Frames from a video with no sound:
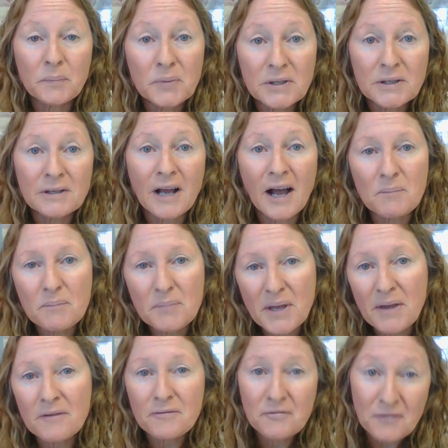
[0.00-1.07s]
beat a
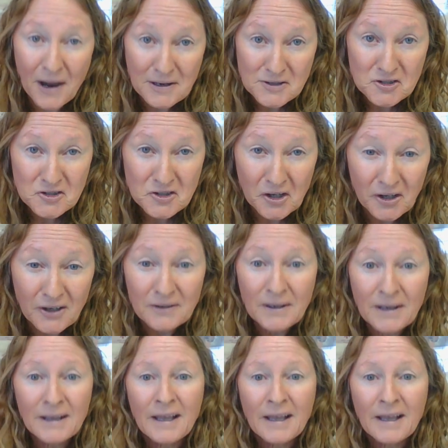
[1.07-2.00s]
bit faster?